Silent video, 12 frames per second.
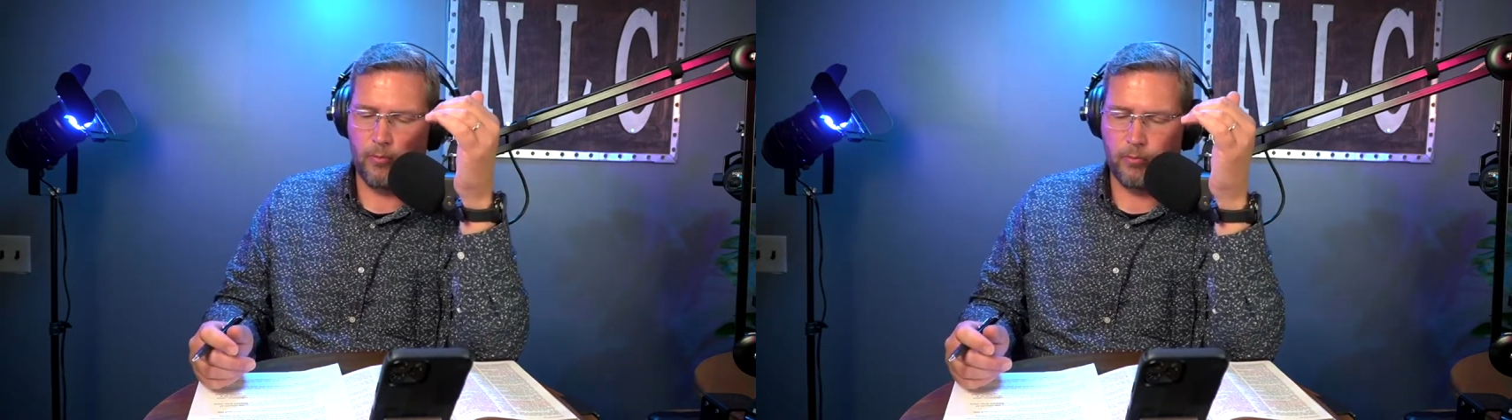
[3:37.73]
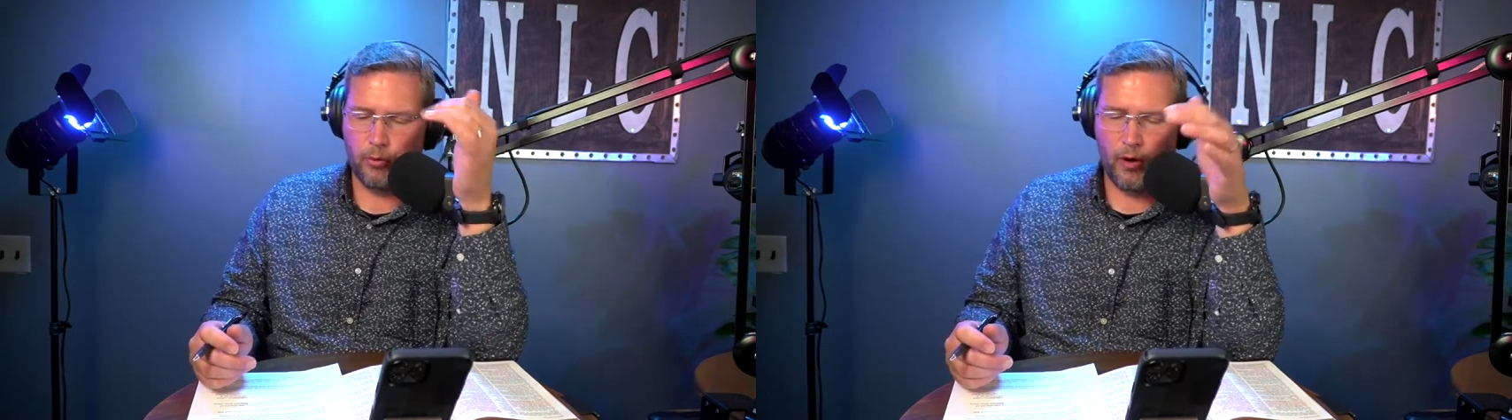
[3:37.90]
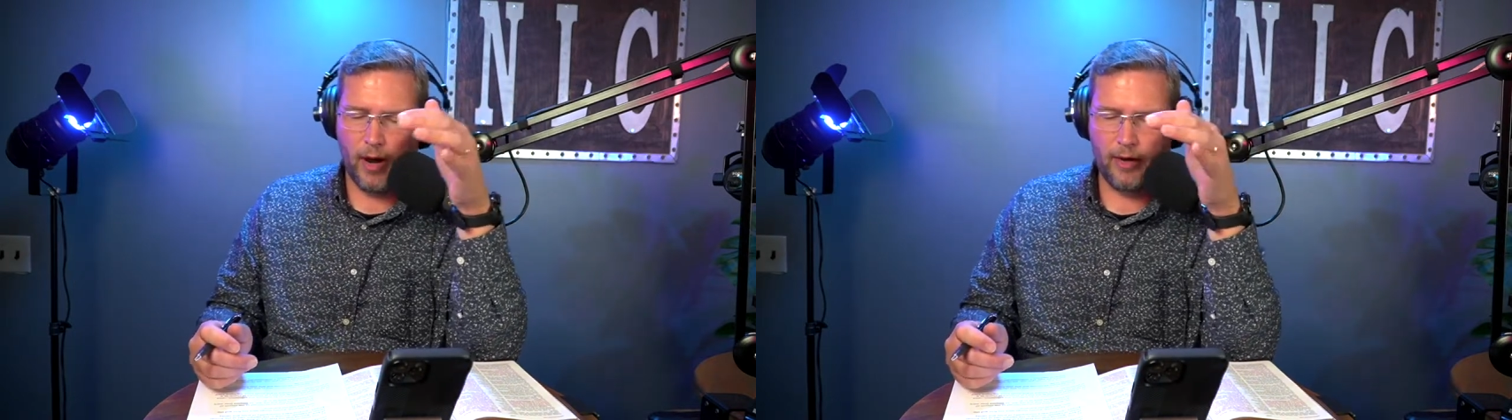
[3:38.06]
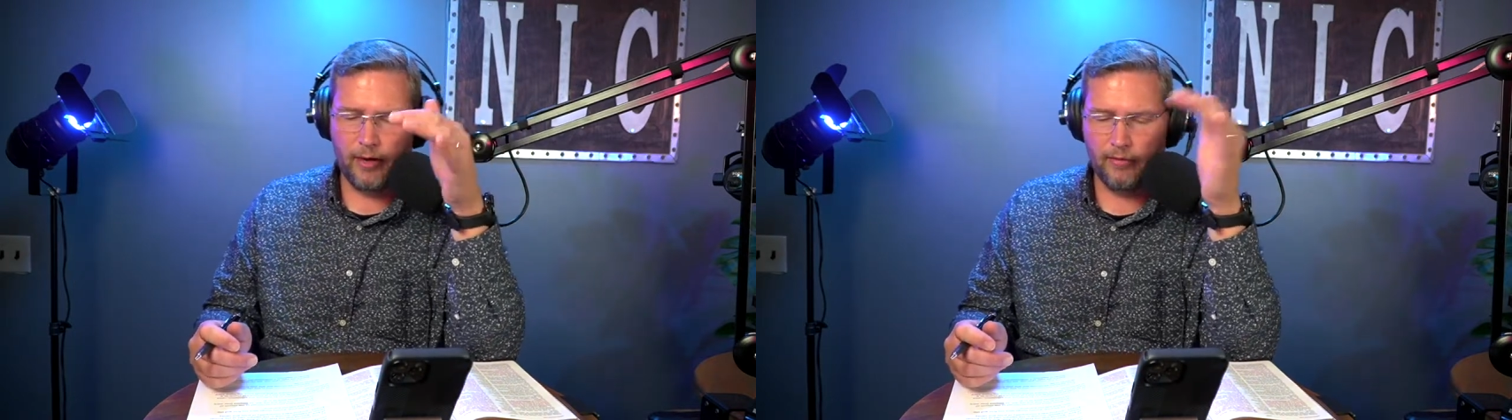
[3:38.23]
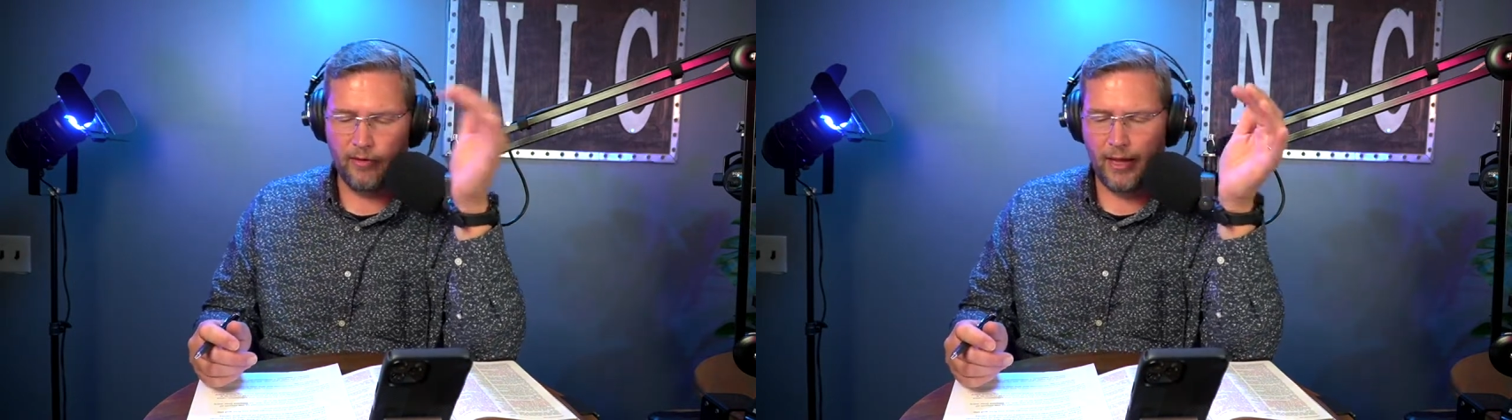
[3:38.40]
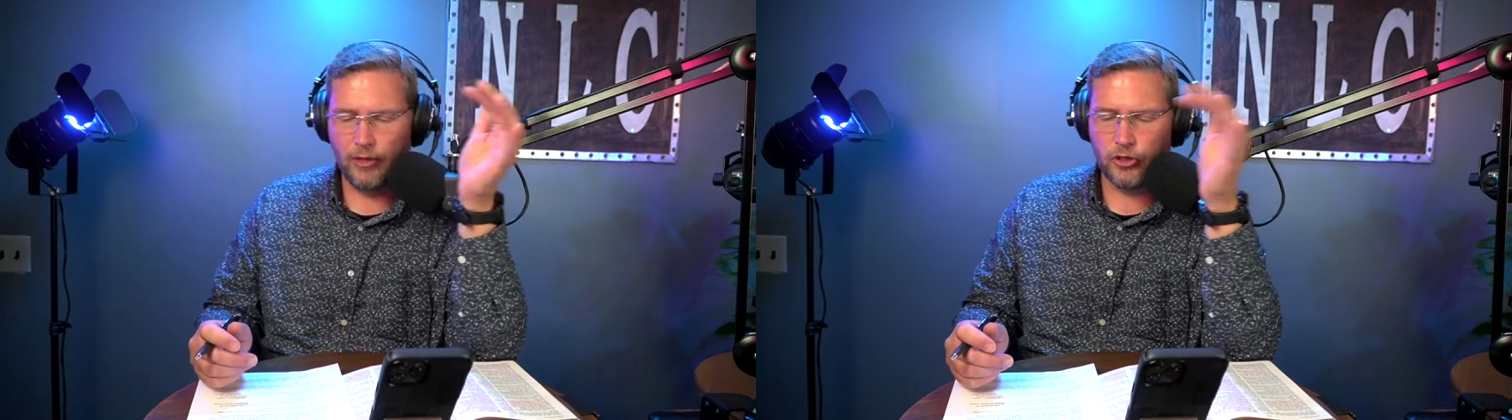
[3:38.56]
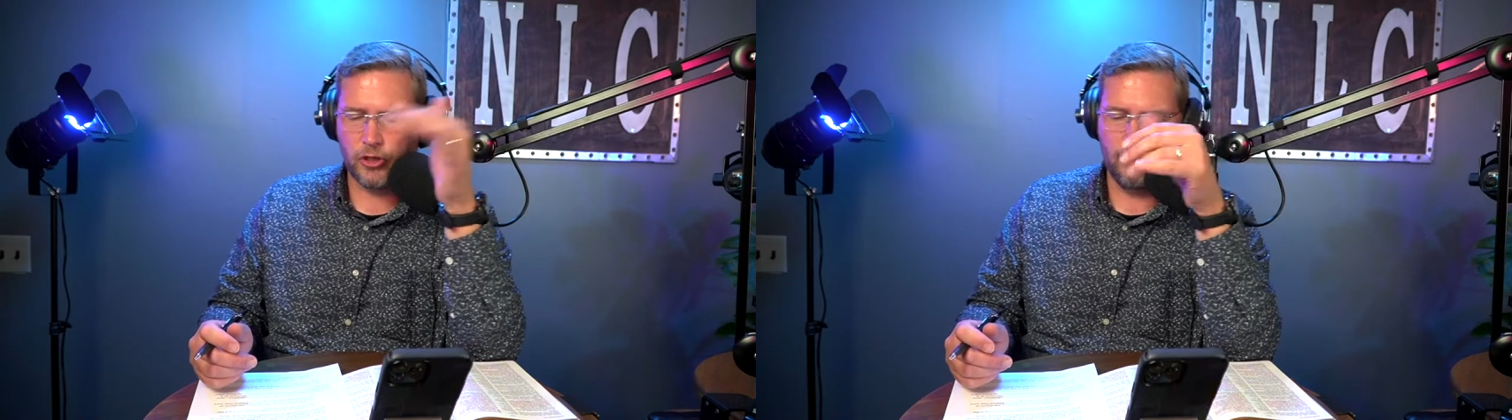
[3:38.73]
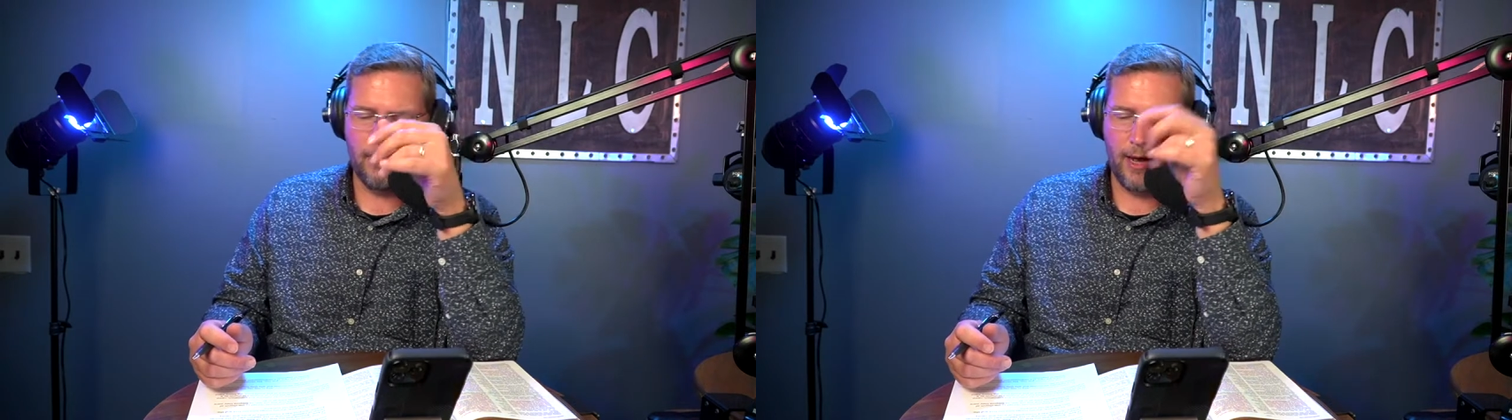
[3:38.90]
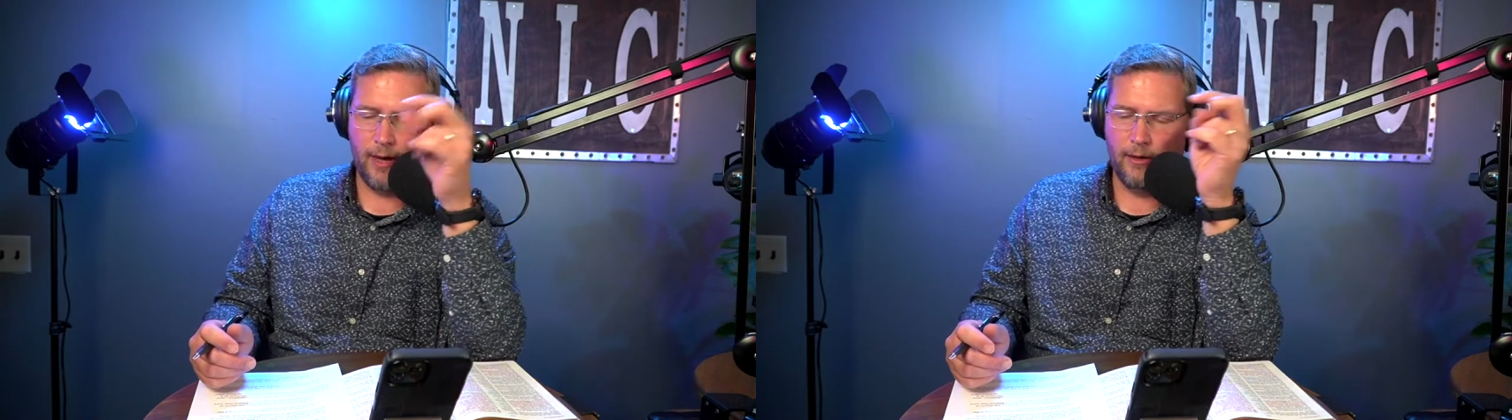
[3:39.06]
pride of Asia
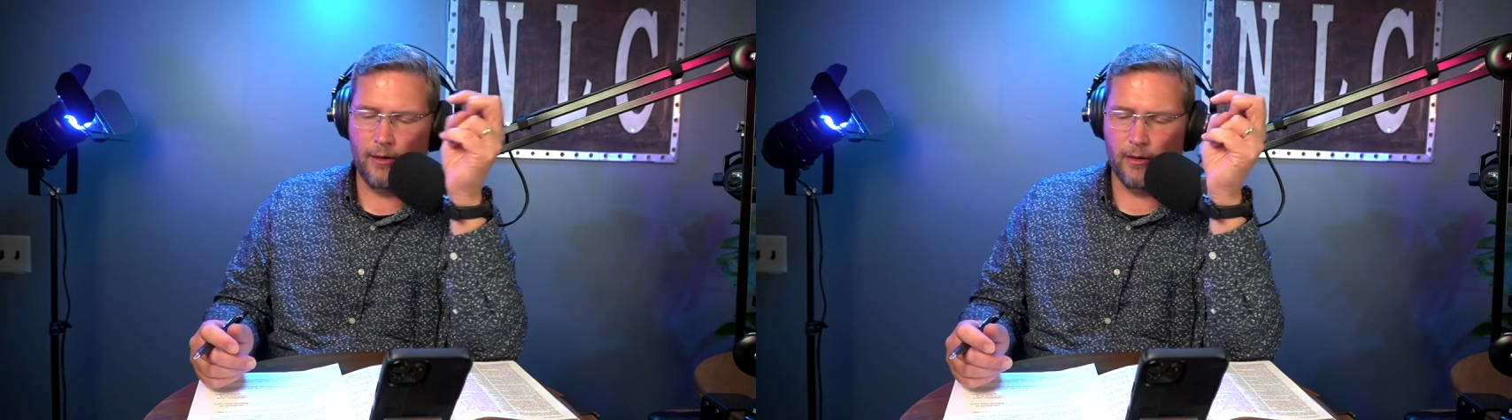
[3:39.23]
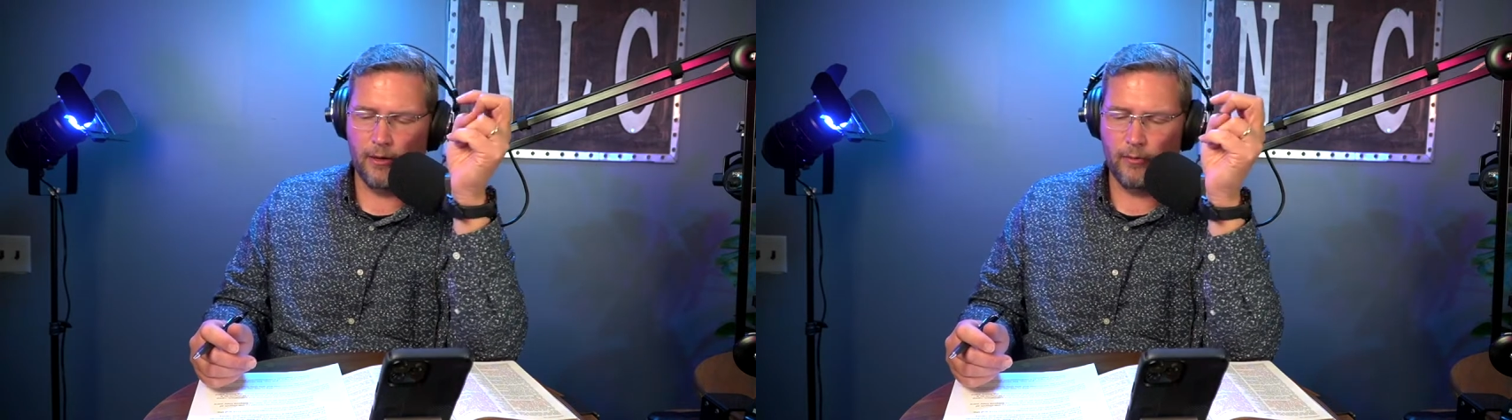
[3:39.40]
Minor.